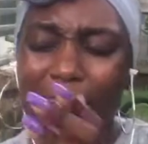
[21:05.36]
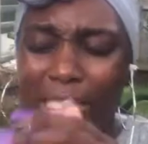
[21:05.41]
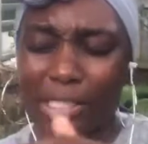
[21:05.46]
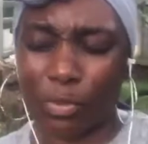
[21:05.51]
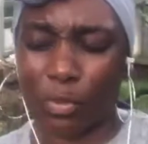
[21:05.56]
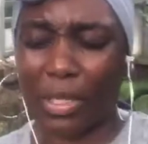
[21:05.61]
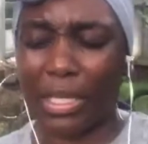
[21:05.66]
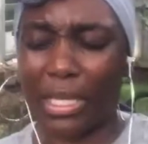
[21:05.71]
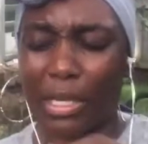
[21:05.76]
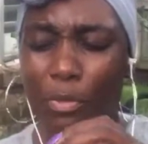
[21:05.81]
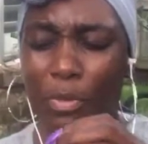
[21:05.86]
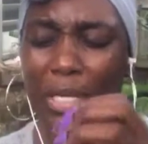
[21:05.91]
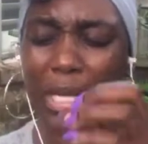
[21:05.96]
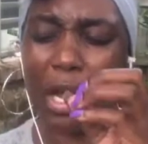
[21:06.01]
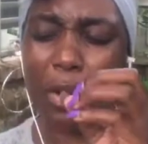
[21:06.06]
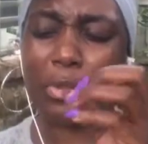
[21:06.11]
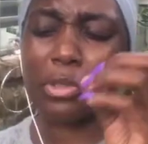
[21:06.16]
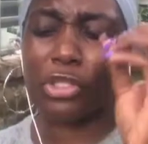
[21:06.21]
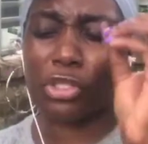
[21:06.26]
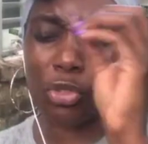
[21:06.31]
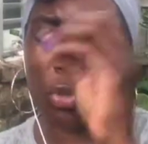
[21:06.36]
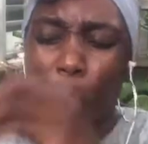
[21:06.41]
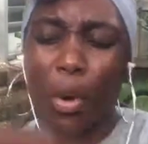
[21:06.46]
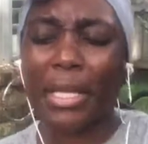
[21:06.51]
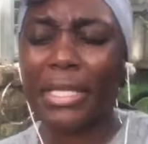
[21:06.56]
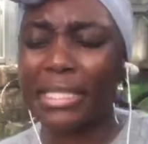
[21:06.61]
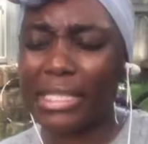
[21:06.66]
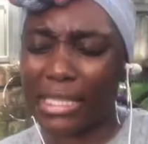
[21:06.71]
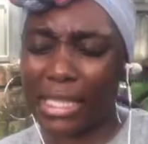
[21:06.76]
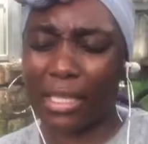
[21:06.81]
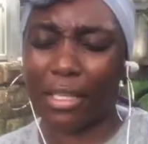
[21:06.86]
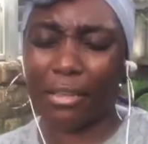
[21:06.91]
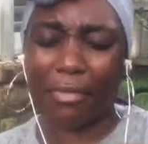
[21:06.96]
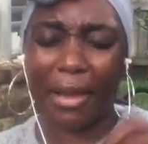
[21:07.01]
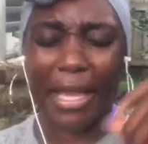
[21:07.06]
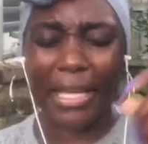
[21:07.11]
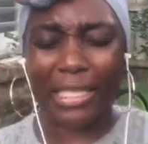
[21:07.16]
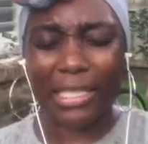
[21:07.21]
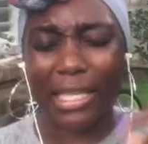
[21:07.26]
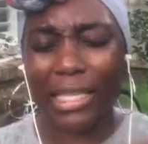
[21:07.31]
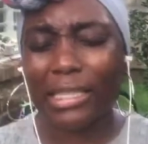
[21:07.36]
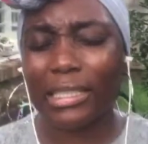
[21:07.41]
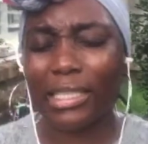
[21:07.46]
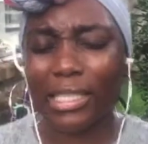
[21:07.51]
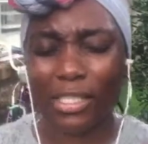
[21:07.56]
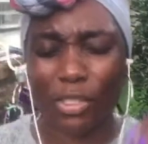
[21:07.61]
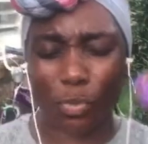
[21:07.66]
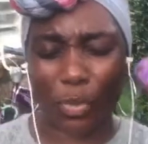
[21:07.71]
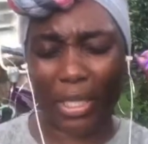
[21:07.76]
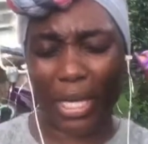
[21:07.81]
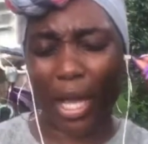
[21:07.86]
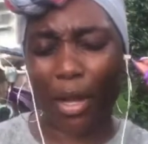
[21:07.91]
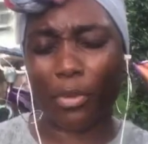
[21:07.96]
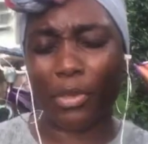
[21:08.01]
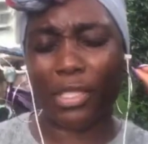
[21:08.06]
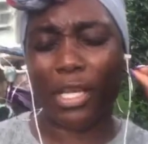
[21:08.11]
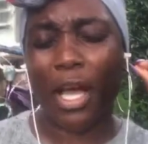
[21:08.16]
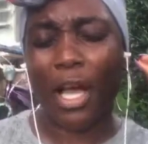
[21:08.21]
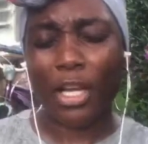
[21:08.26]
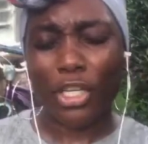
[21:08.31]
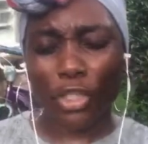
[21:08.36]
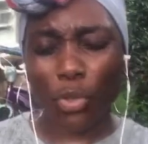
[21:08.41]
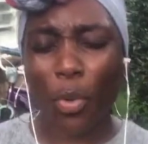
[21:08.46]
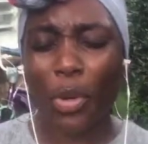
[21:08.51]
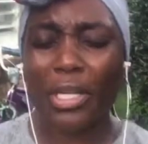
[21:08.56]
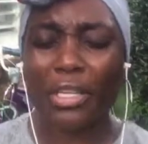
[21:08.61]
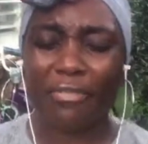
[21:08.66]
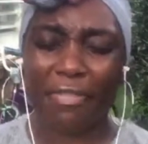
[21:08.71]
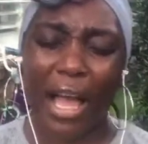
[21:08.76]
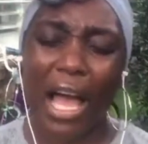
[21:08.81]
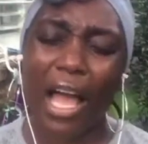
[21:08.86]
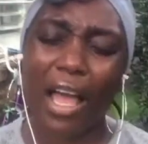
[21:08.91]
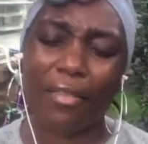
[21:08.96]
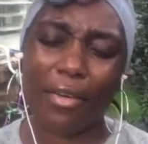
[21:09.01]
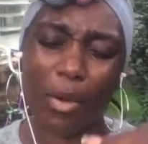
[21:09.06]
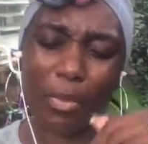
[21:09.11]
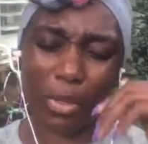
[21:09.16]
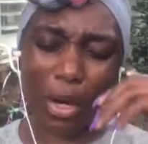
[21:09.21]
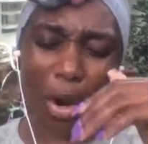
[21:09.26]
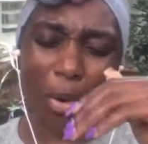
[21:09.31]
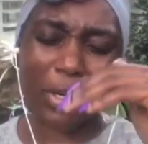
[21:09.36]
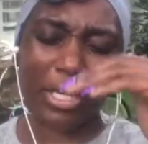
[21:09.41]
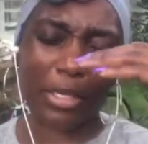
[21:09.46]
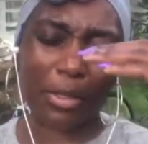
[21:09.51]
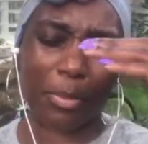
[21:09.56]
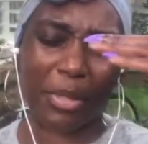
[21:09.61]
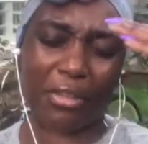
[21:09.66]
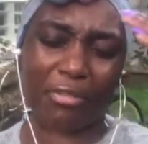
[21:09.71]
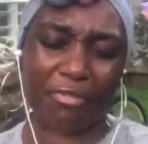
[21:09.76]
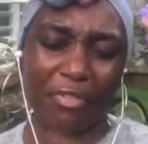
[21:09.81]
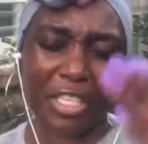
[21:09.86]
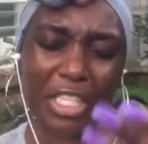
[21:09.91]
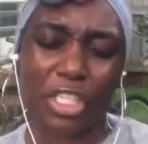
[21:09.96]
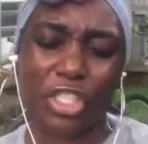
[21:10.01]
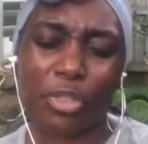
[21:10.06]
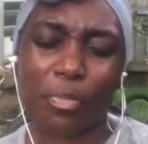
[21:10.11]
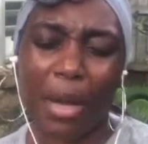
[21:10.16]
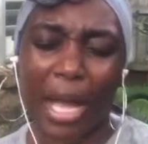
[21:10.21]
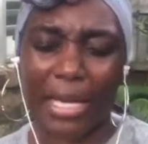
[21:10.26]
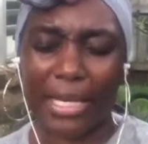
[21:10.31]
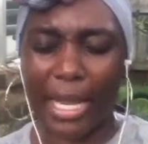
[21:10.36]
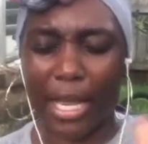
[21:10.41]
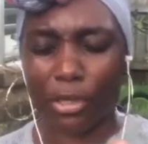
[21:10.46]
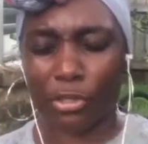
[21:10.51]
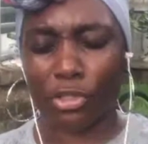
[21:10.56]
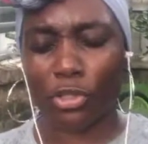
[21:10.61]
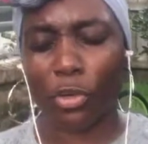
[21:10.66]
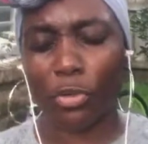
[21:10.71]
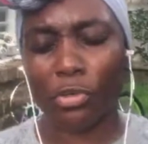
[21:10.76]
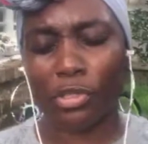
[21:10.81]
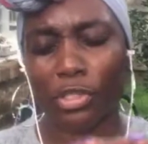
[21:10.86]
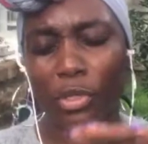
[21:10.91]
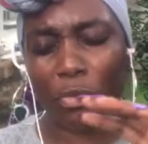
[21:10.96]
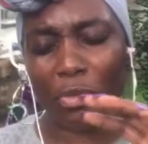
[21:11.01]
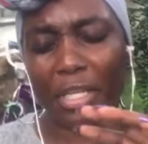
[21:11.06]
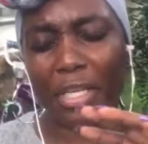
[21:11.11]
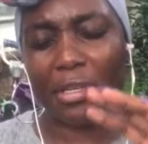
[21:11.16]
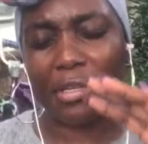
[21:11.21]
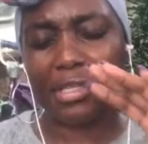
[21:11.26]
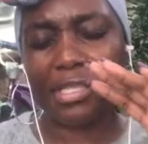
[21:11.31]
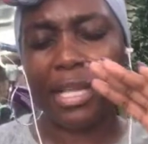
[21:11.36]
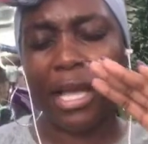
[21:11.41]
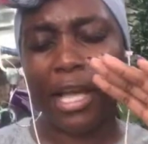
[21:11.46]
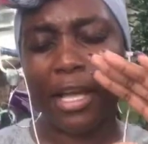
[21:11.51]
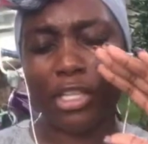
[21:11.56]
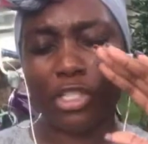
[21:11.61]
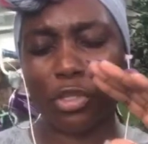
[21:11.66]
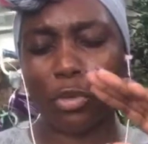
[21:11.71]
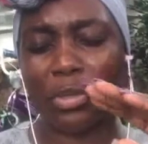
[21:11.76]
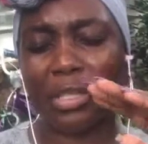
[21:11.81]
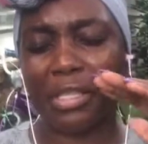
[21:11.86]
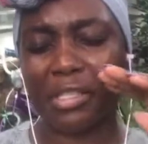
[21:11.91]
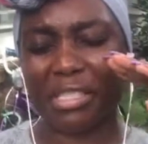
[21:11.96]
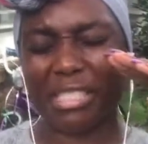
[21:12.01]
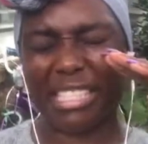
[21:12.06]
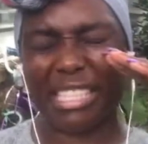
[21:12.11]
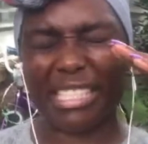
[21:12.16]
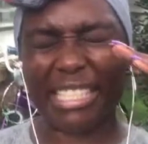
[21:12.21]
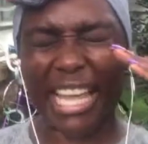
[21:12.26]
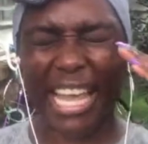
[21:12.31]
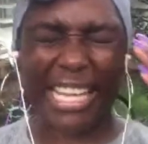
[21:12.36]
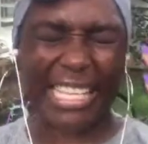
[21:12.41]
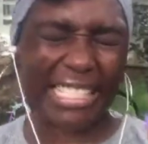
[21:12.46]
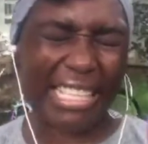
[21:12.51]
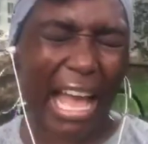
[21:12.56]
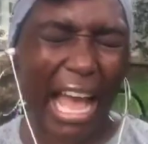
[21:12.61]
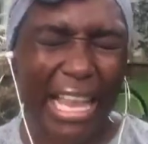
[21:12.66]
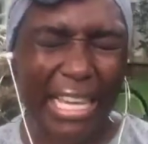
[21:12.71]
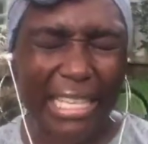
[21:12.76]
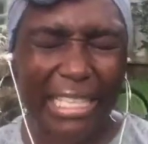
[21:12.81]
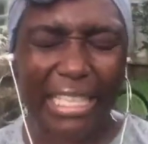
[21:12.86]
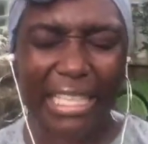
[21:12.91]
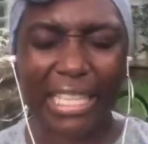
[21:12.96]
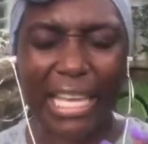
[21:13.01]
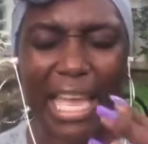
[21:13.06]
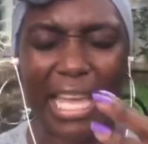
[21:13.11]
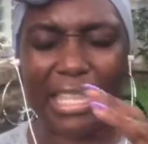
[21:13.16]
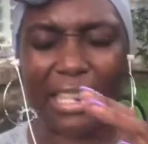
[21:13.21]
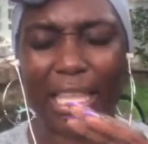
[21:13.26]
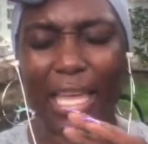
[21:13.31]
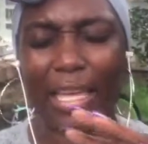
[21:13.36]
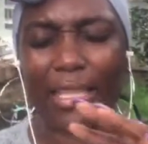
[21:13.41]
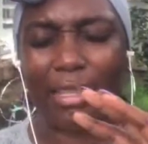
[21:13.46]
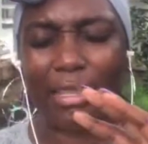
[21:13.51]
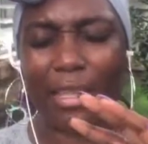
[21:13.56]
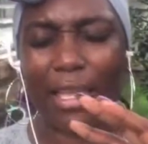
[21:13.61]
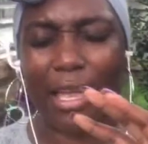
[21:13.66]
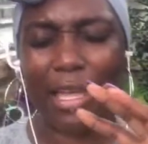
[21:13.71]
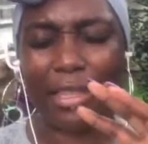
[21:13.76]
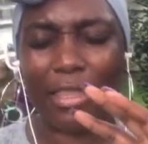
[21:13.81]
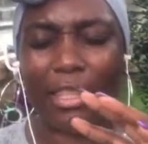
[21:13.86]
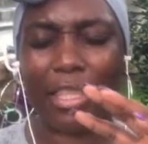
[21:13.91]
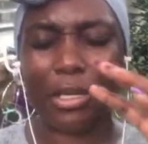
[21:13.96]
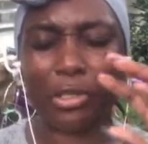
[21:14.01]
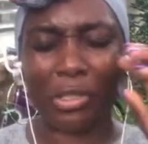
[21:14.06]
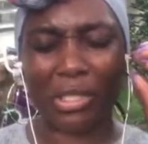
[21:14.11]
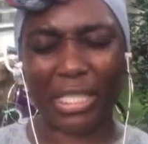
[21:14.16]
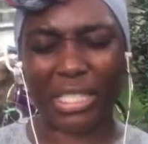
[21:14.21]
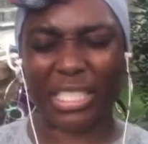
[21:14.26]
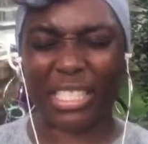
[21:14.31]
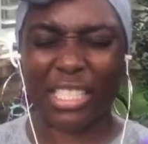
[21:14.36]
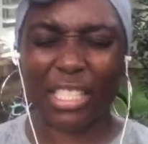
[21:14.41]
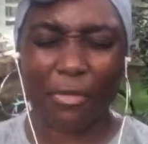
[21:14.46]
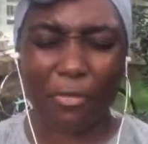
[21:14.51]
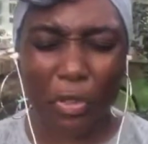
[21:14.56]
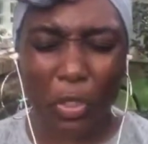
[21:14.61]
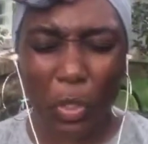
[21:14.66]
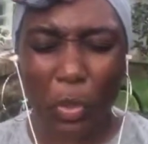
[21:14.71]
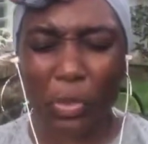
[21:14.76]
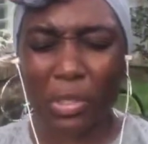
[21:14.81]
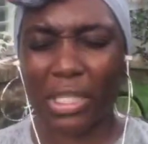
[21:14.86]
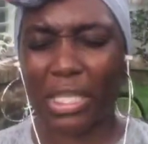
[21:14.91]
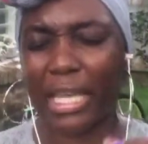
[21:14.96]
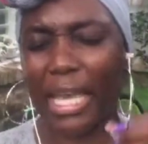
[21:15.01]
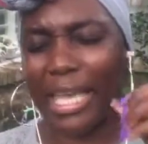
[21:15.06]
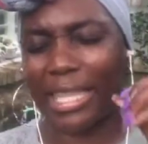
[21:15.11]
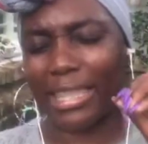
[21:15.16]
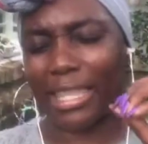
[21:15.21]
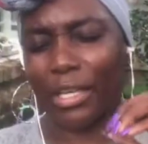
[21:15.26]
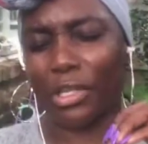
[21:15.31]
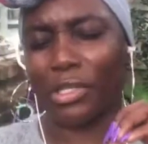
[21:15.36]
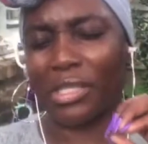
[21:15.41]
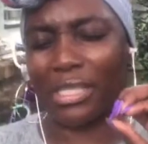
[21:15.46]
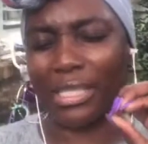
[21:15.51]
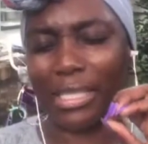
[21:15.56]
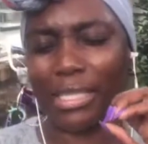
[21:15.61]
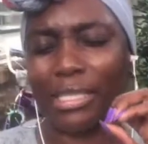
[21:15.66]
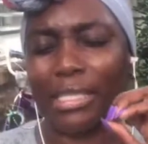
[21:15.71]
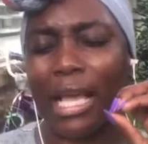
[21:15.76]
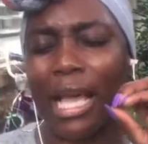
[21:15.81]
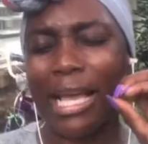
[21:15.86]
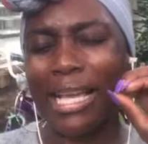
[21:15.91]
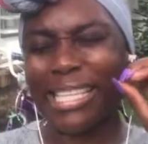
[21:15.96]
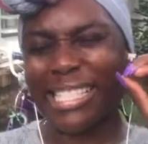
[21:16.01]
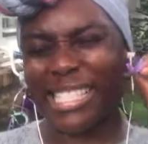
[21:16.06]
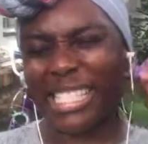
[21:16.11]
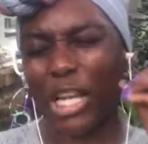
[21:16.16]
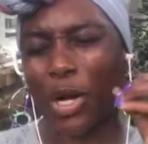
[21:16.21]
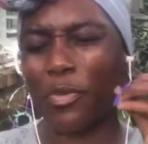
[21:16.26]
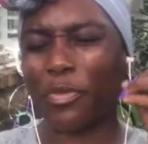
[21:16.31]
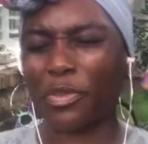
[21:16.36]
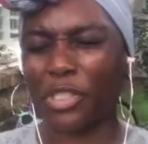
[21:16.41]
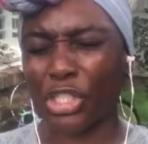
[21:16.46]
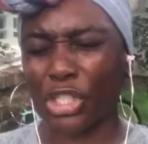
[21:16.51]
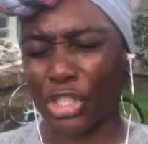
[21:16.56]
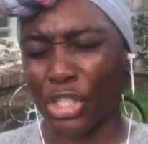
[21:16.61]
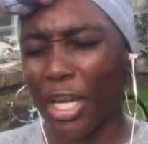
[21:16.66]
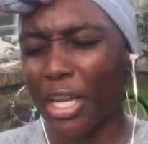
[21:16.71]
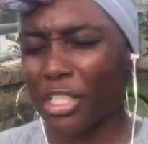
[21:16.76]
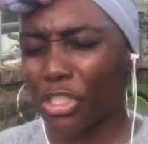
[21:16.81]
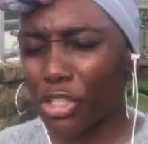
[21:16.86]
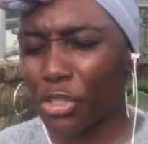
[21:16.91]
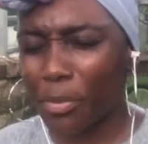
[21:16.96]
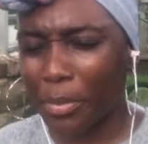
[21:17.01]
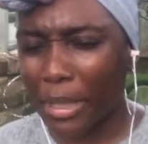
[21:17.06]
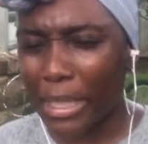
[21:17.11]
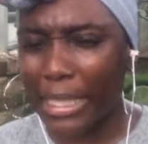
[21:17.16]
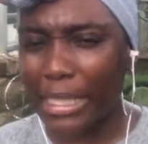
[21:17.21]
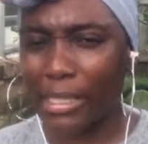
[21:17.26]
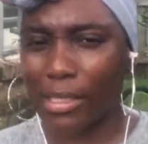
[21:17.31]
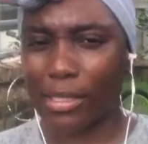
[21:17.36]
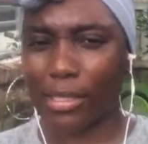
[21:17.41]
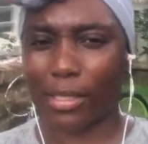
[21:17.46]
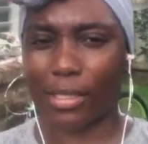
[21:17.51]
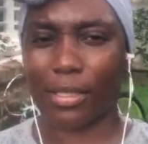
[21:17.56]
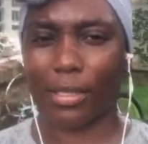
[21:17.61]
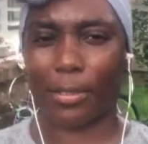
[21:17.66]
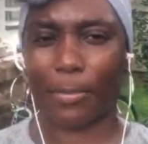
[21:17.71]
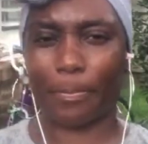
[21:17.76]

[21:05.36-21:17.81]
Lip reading: this when I was 20, if I had done this when I was 25, I would already be finished by now. So there's this anxiety and there's this difficulty and there's this self-judgment,